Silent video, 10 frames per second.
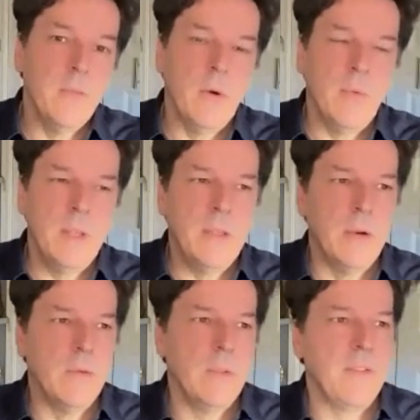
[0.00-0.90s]
but we
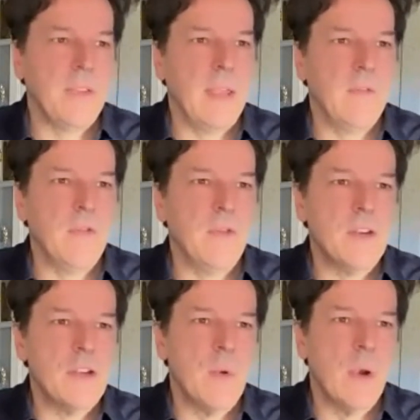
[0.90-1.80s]
don't, let's say, have a
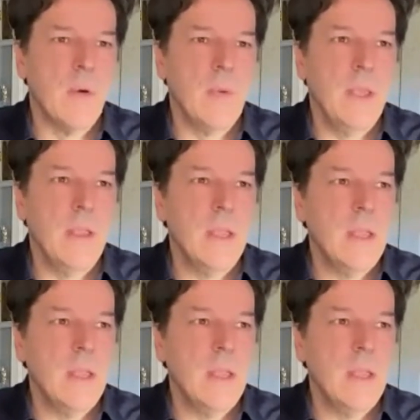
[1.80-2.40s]
tradition where we